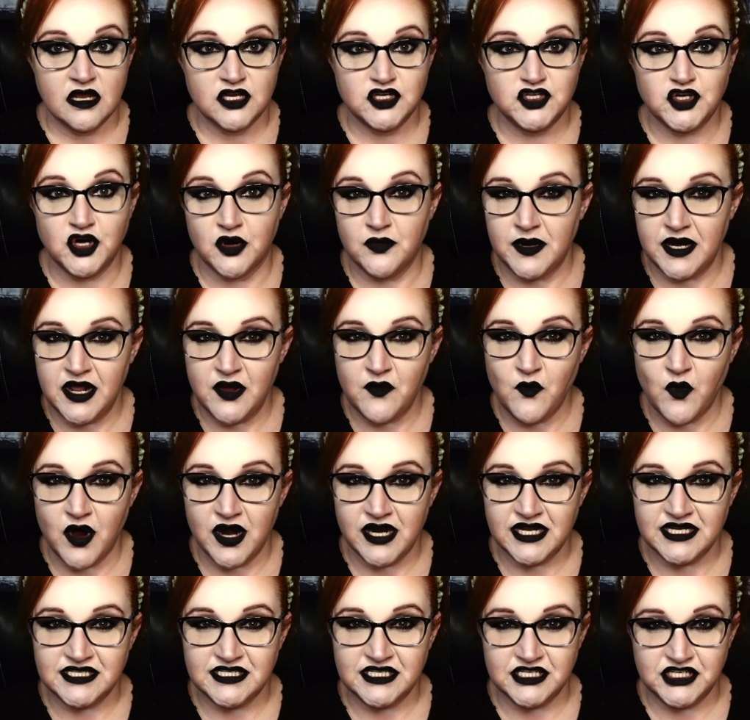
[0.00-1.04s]
Germany
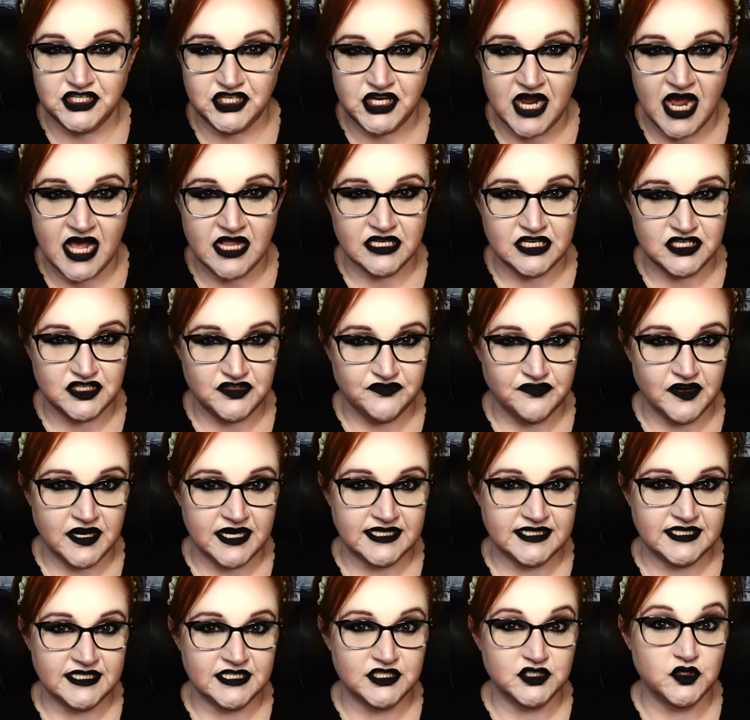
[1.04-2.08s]
wanted to challenge
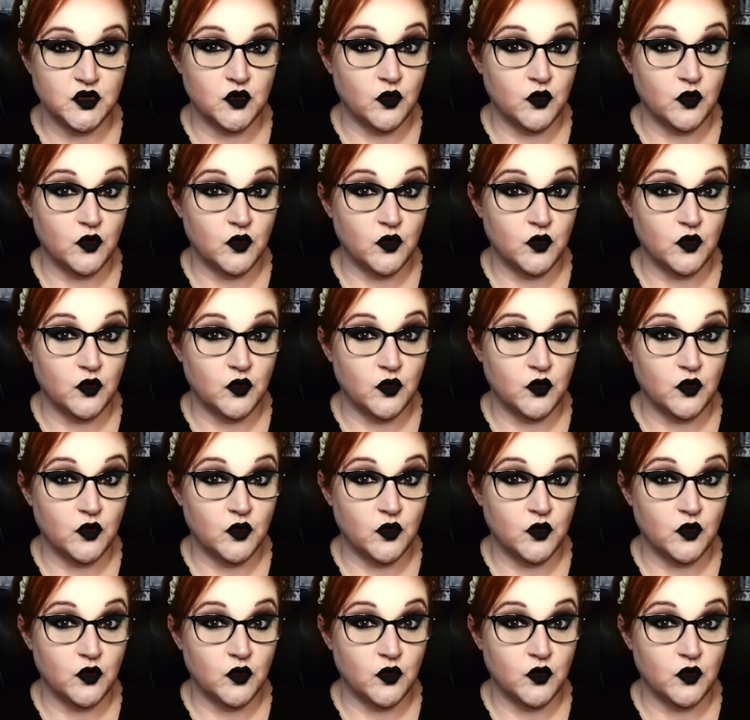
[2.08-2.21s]
France's